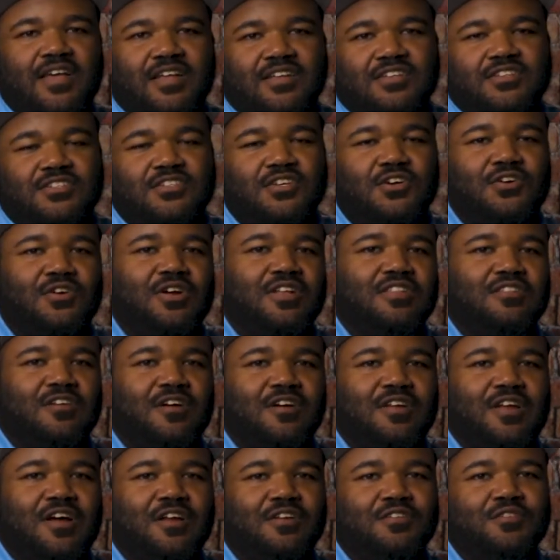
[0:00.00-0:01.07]
So I
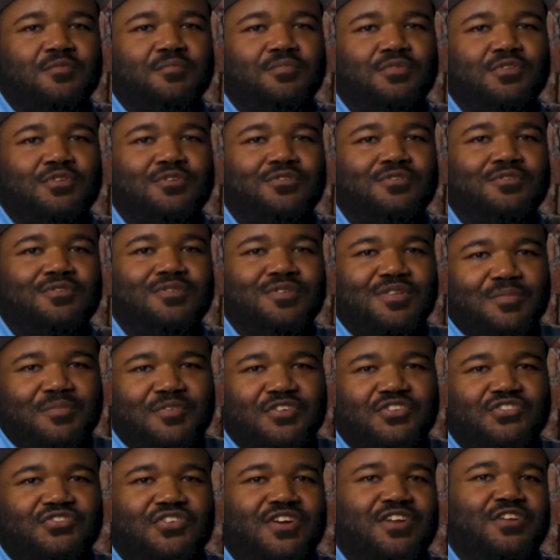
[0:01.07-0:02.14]
thought out of the blue, let me
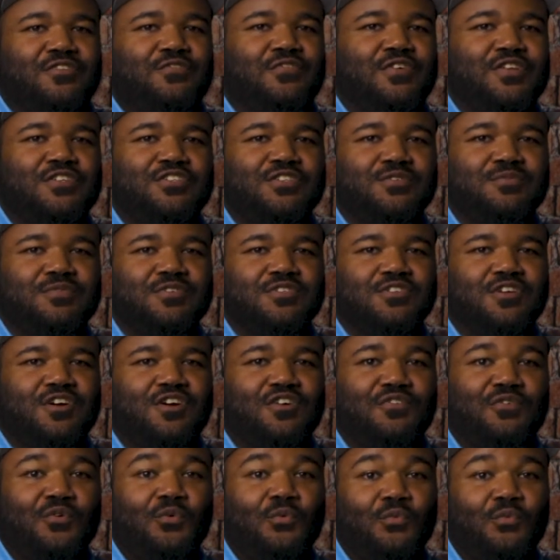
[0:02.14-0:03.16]
just try DaVinci Resolve,